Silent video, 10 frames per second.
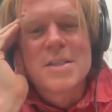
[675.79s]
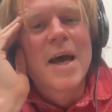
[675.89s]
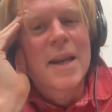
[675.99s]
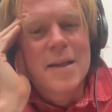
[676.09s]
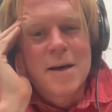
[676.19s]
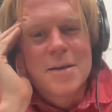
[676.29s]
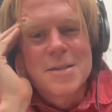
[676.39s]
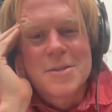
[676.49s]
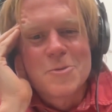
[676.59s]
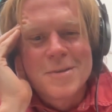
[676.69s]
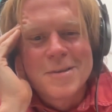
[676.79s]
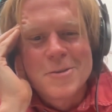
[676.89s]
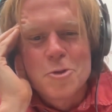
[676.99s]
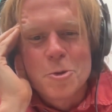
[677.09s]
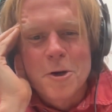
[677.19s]
Sadie does
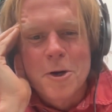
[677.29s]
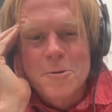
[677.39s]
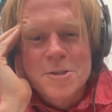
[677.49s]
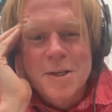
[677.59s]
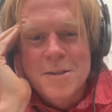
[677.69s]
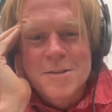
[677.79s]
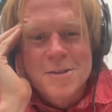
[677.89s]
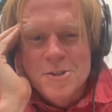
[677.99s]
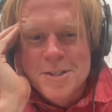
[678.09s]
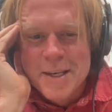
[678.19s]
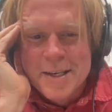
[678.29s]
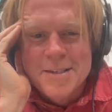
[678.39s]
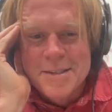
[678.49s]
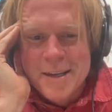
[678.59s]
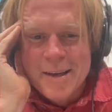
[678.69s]
do her own stunts. She
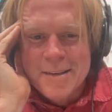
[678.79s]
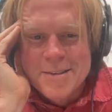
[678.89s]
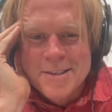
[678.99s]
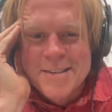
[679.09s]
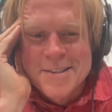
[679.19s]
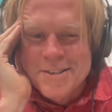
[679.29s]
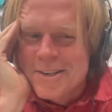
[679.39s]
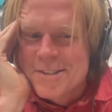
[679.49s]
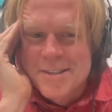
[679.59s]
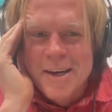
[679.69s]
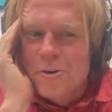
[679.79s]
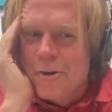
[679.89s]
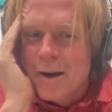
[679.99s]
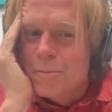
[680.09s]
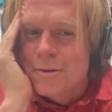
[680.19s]
sings. Yeah, she's
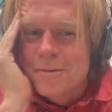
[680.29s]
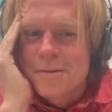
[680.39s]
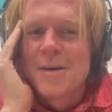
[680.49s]
incredible.